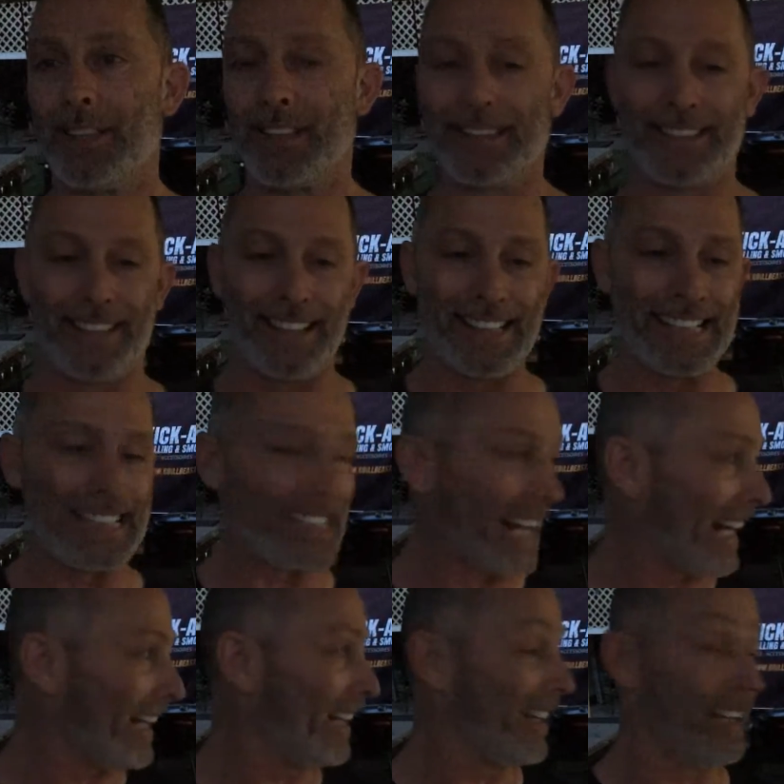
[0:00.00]
as
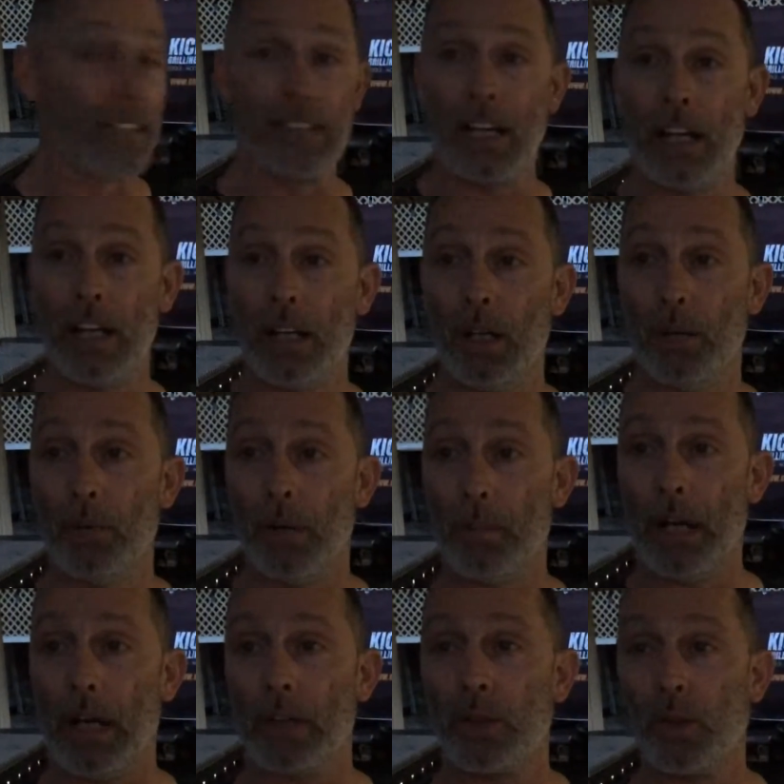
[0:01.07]
excited as I am
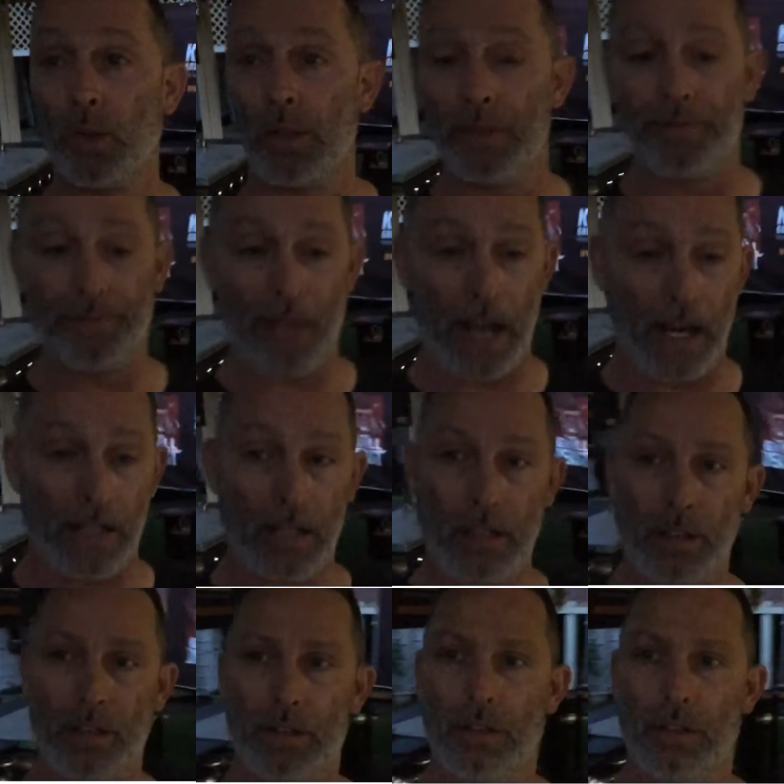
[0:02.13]
about doing the fatty.